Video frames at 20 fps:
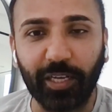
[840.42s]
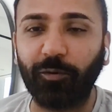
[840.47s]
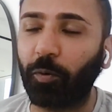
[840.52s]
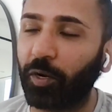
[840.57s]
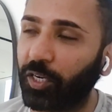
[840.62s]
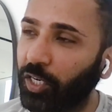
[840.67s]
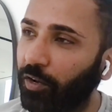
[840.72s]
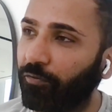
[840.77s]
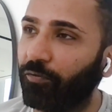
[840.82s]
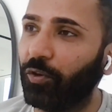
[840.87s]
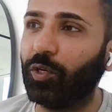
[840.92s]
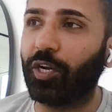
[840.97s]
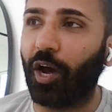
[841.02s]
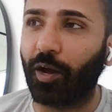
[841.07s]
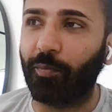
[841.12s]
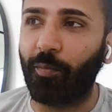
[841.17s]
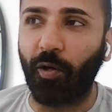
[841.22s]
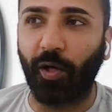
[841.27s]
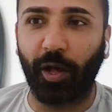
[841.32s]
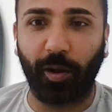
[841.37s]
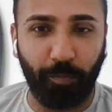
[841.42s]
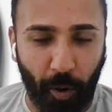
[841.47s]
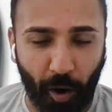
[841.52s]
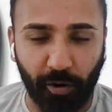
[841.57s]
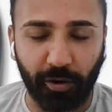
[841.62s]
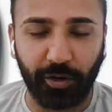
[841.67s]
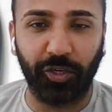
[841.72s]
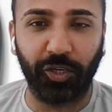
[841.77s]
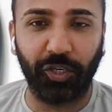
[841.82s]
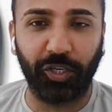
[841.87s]
especially if you talk about like
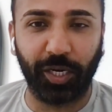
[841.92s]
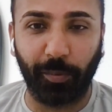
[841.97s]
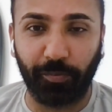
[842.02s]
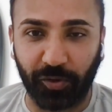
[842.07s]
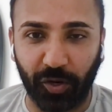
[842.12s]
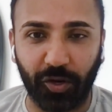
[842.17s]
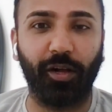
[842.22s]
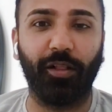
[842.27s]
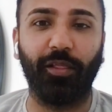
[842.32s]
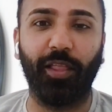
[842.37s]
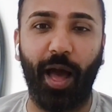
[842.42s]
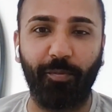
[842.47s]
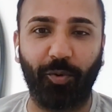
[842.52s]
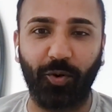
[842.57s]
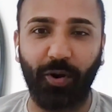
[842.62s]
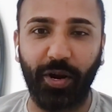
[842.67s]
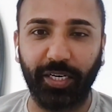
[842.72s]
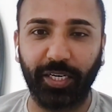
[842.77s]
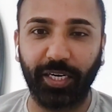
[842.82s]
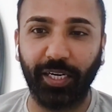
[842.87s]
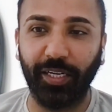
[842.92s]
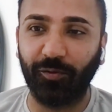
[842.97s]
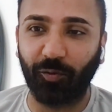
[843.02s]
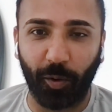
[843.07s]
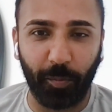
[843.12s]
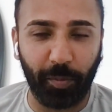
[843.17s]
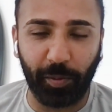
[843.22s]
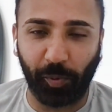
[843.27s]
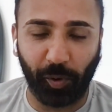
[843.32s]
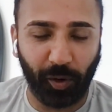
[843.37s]
partnerships or
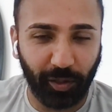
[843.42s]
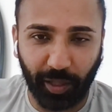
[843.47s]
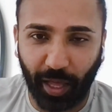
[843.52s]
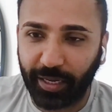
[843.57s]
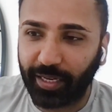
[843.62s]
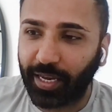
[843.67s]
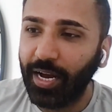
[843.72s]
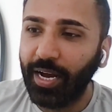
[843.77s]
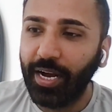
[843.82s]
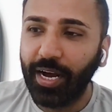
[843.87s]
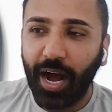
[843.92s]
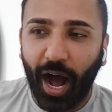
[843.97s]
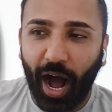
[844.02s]
collaborations where people are like